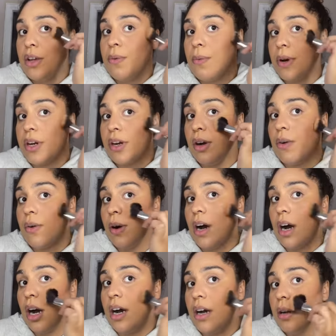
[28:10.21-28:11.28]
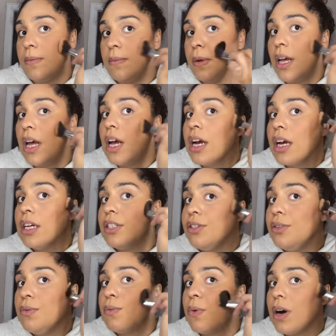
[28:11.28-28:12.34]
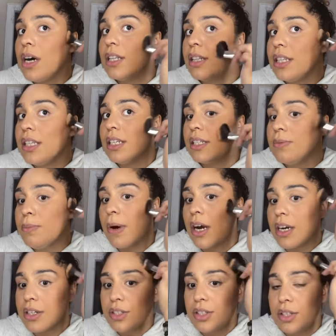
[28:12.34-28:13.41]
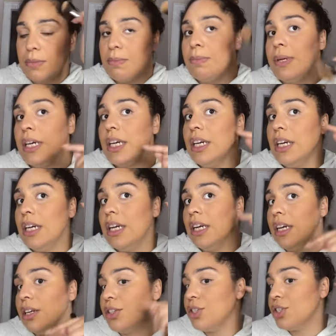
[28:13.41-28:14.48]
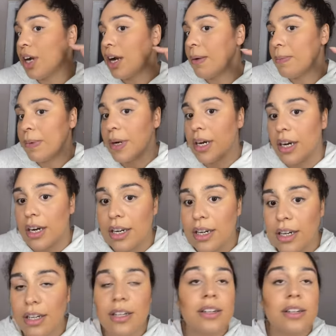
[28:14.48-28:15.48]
You want to go up because you want this part to be sharper.